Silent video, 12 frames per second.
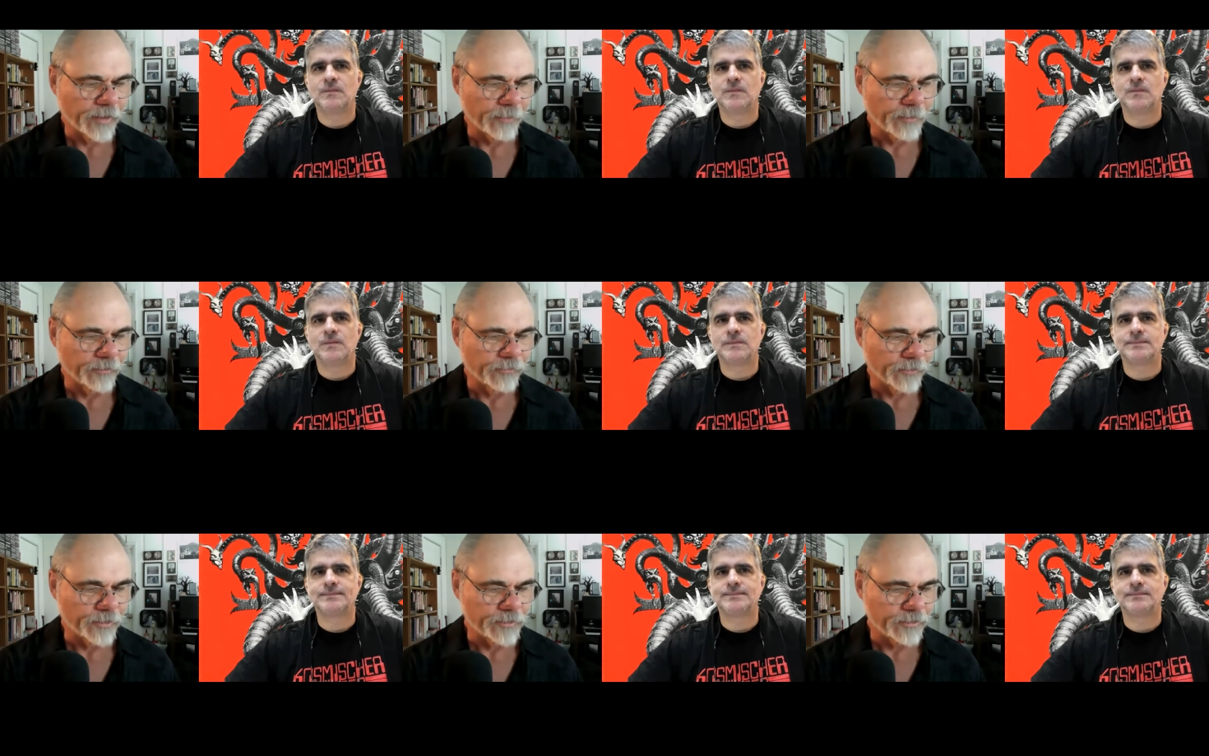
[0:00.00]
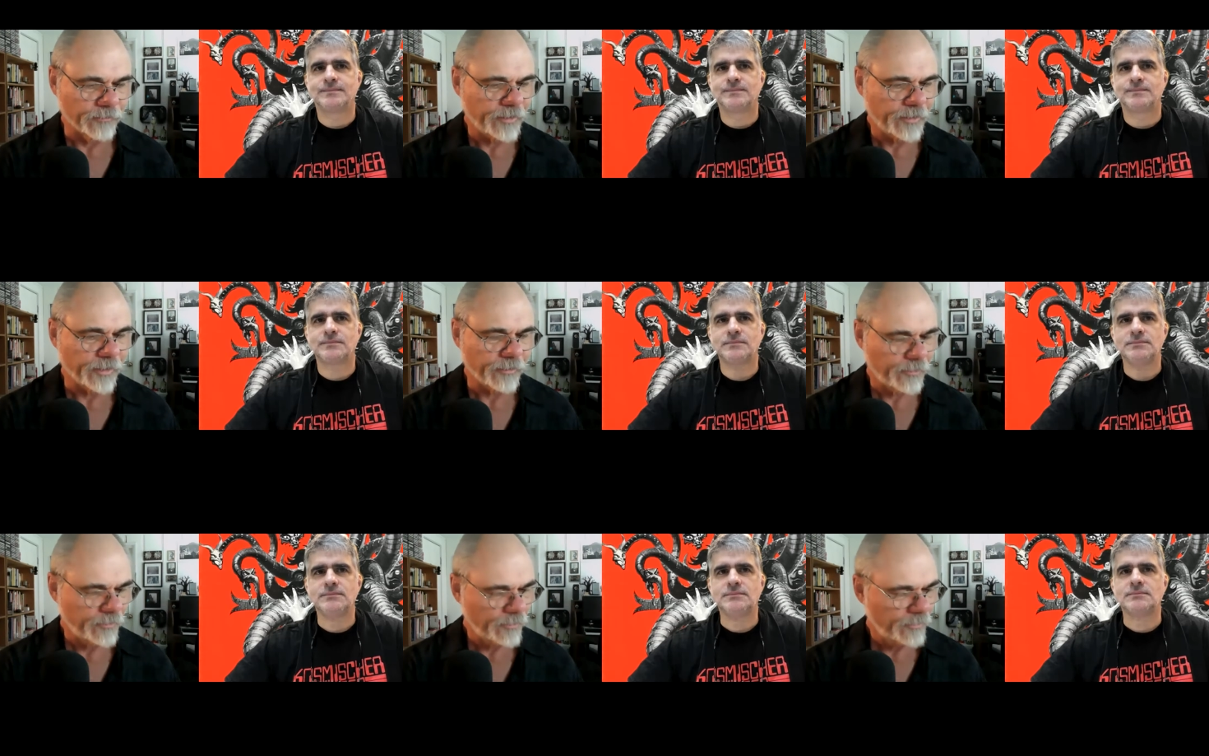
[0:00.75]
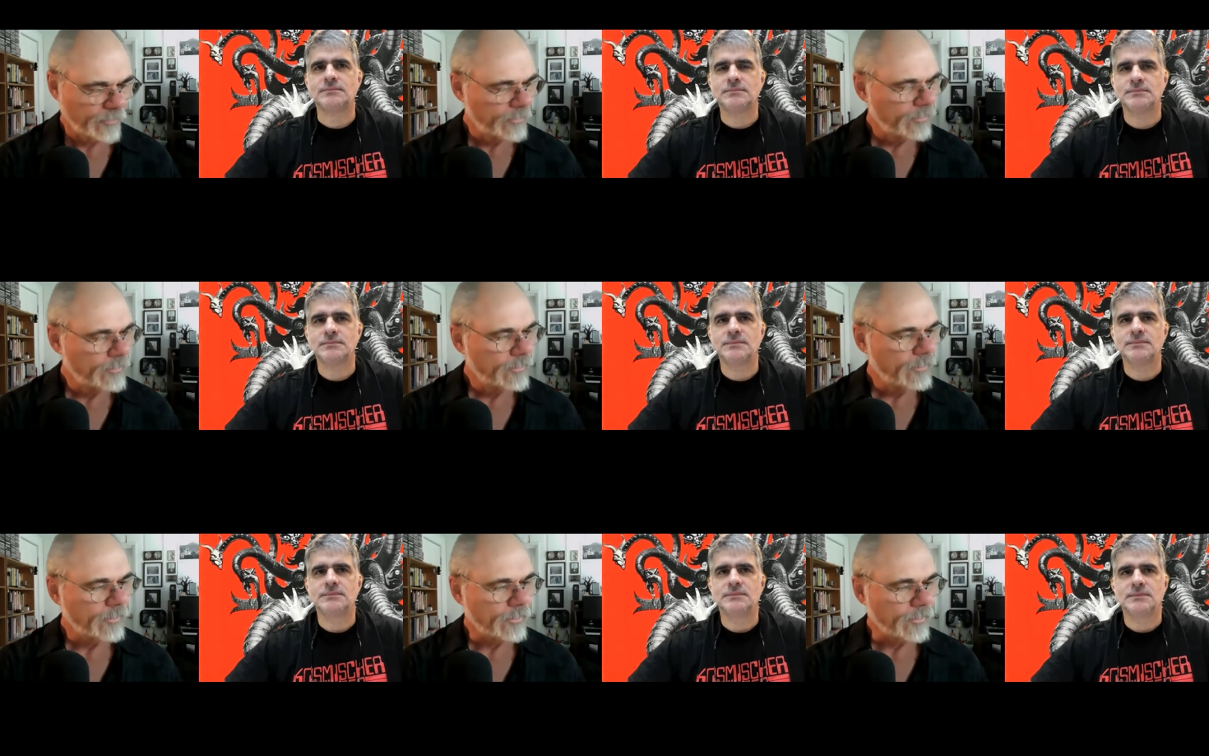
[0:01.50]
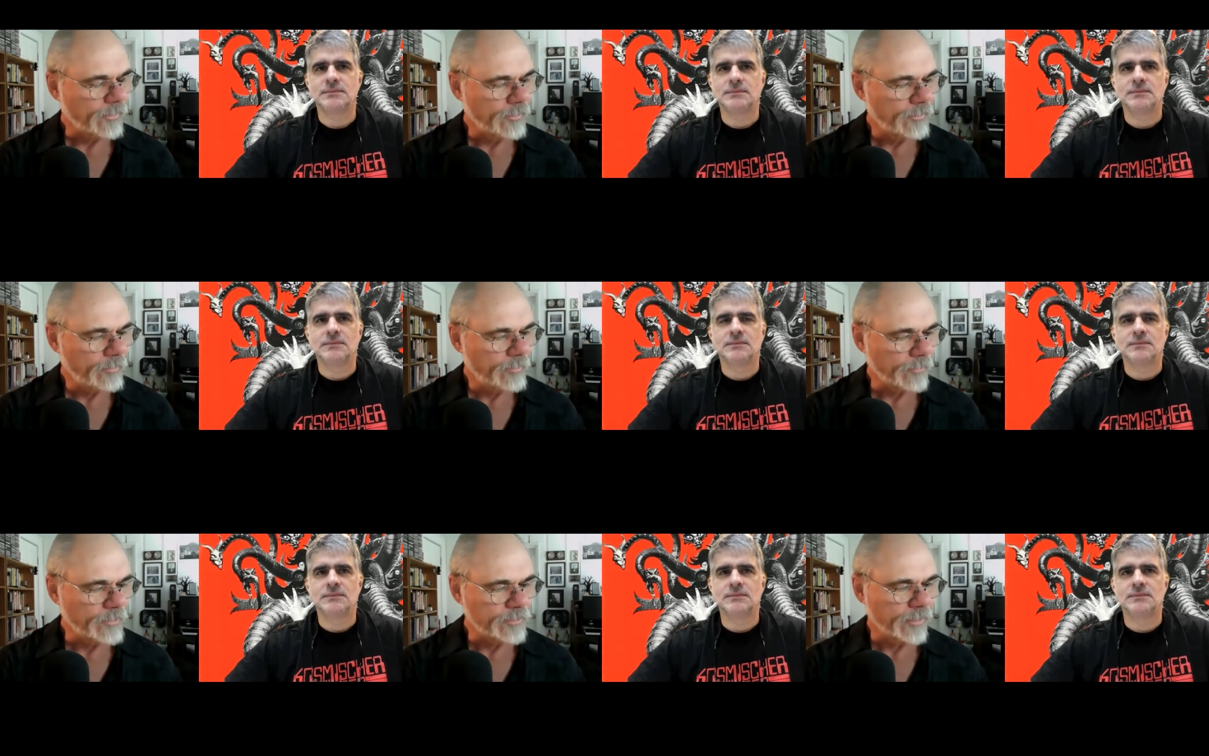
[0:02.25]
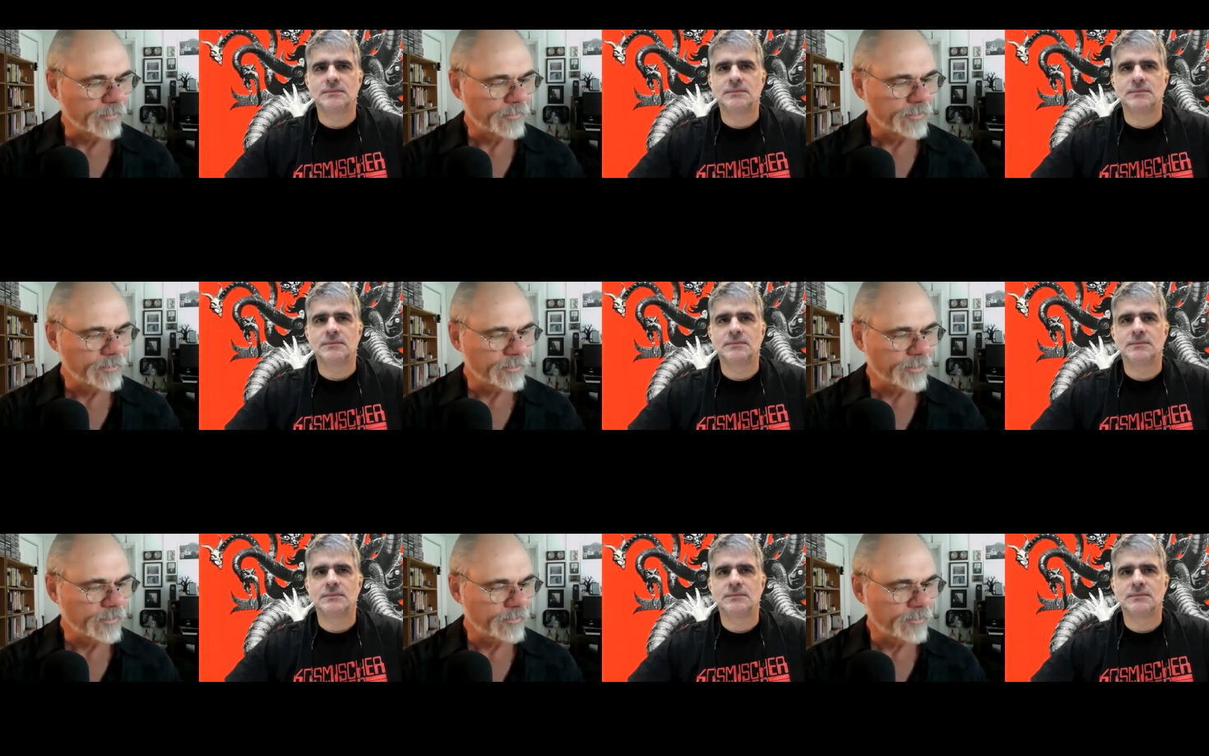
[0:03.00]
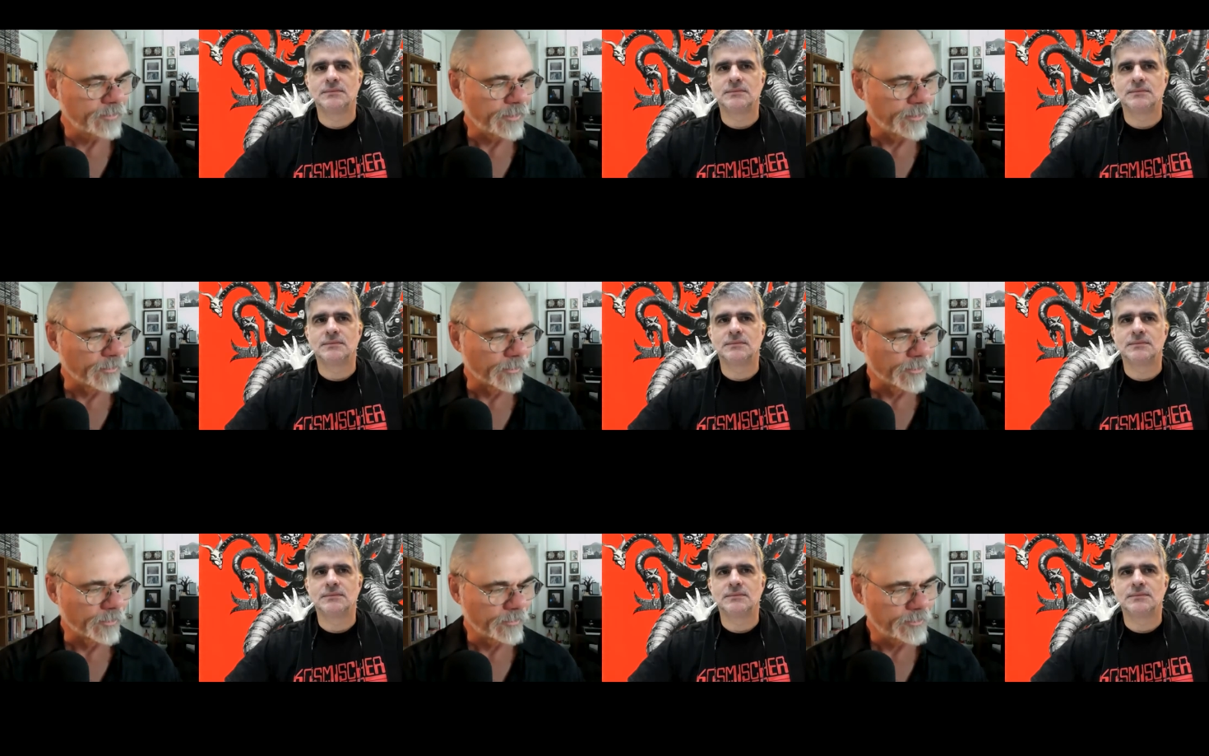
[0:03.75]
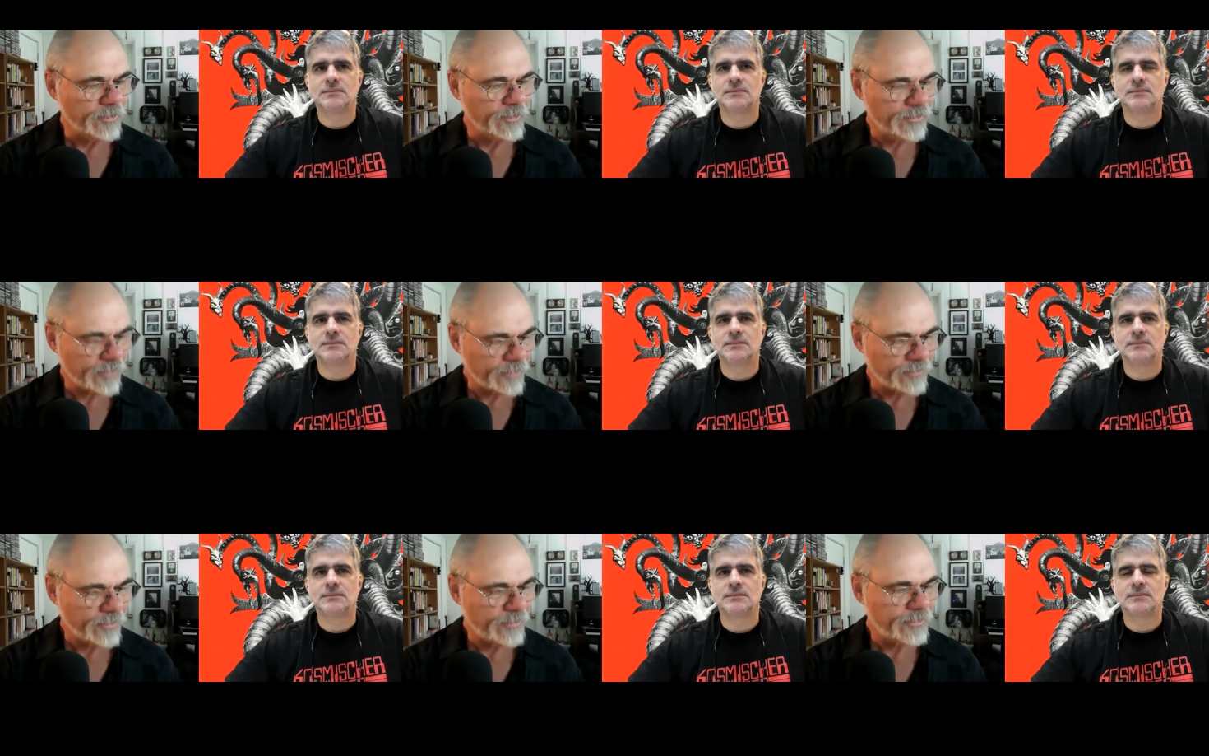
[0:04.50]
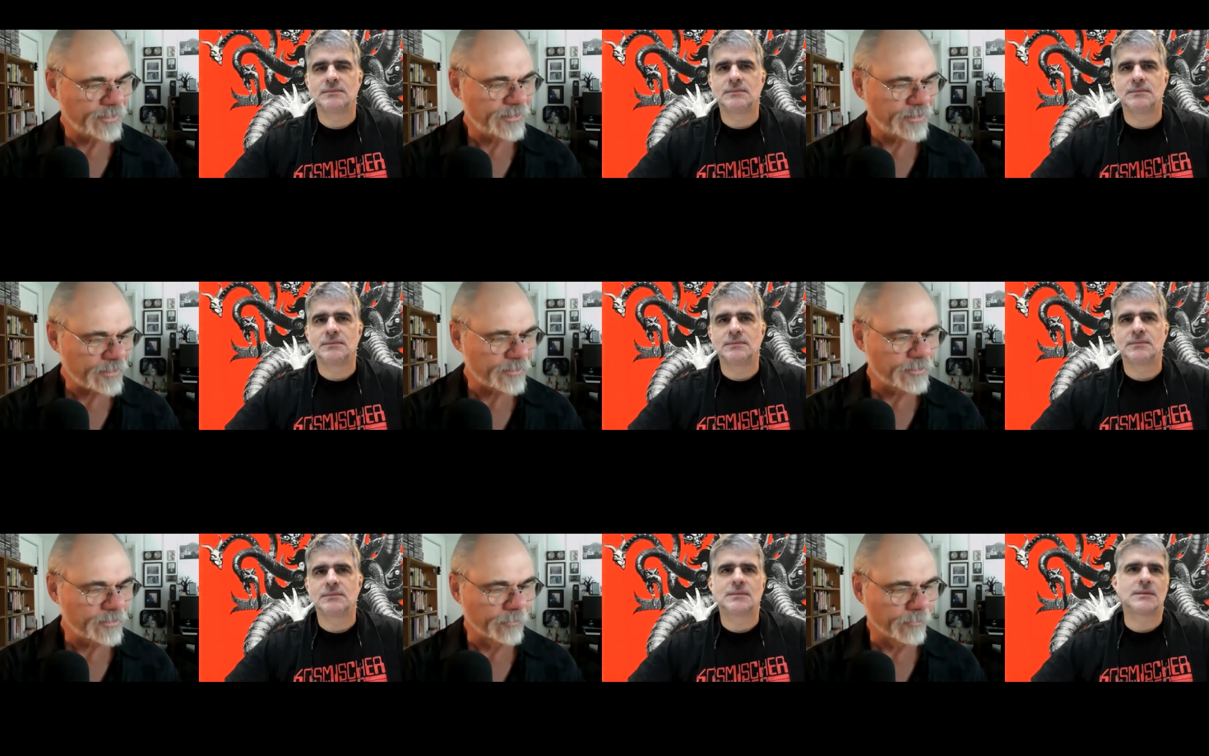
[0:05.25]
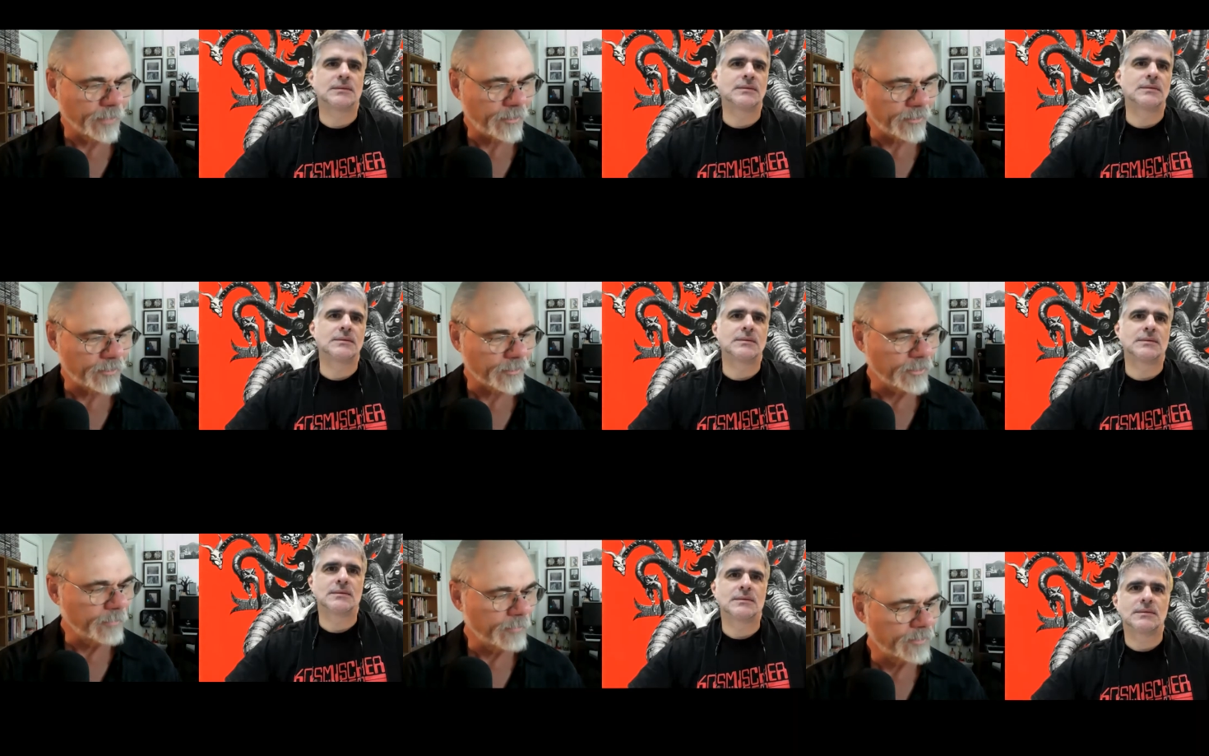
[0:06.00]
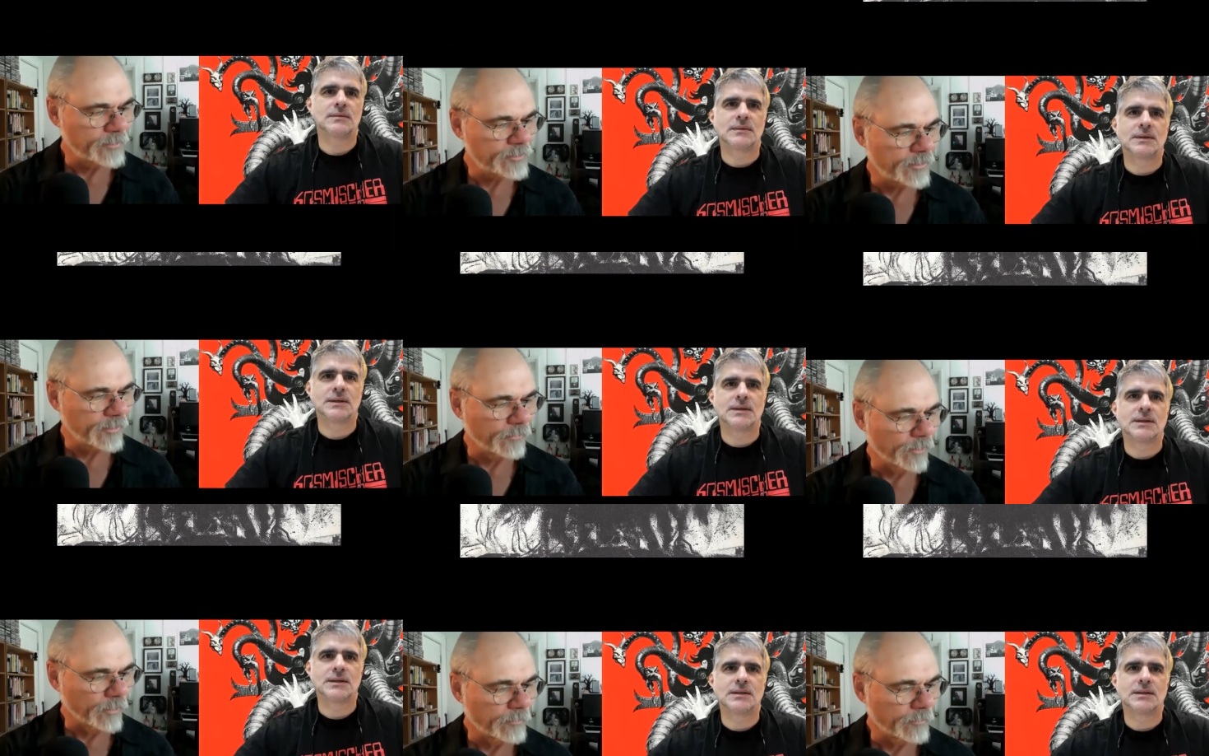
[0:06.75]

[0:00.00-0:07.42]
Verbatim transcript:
Speaker 1: the forces of death. And he points out the descent to the underworld is, suggest- is suggested symbolically by the descent of Wilbur's